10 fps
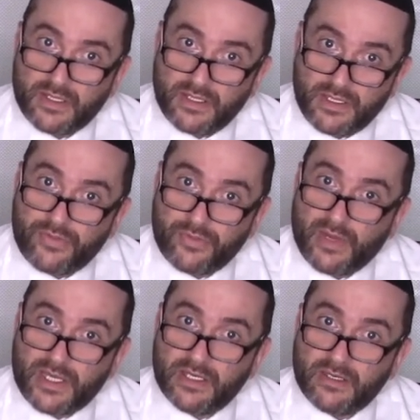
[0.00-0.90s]

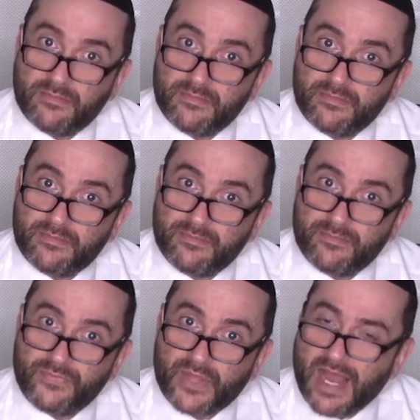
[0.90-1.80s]
Lithuania.
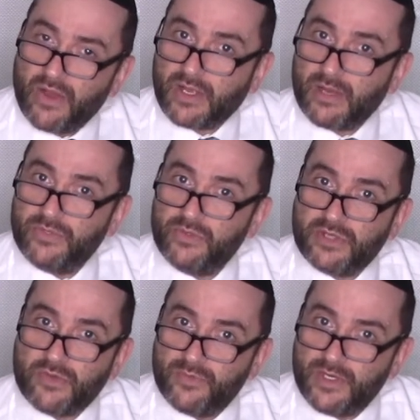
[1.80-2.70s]
How come you
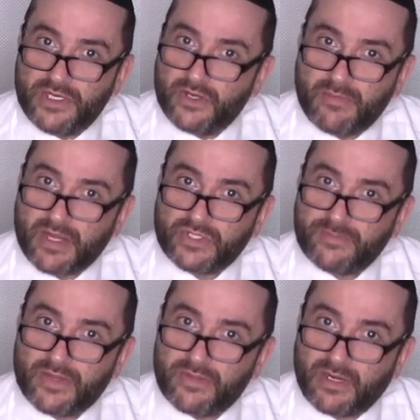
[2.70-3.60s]
don't really know much
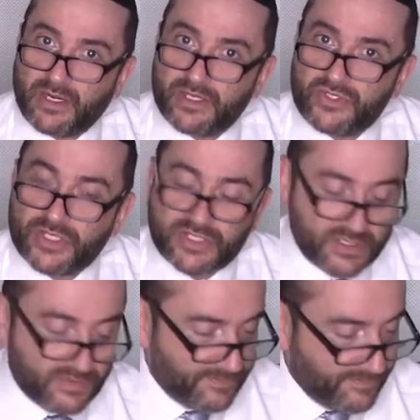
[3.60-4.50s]
about the Marcheshet?